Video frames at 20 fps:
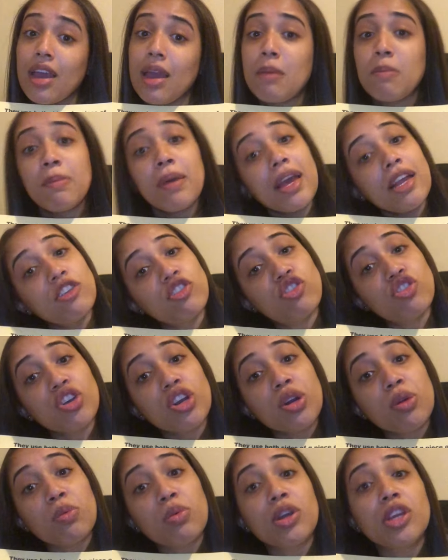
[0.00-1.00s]
a
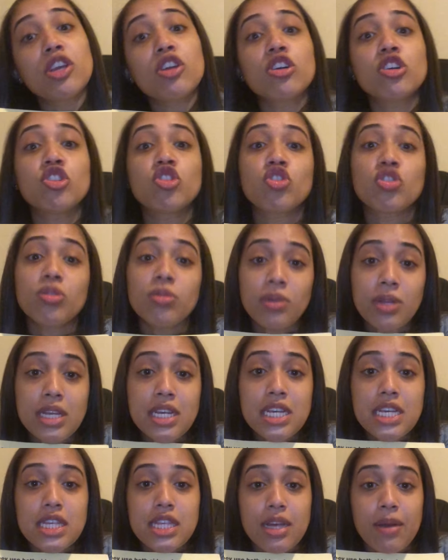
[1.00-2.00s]
picture, when you're
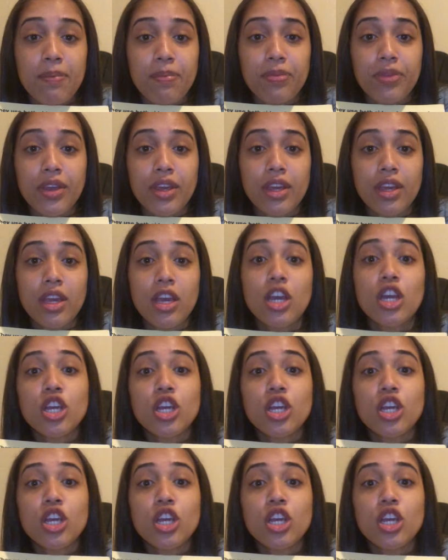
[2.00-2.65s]
drawing something,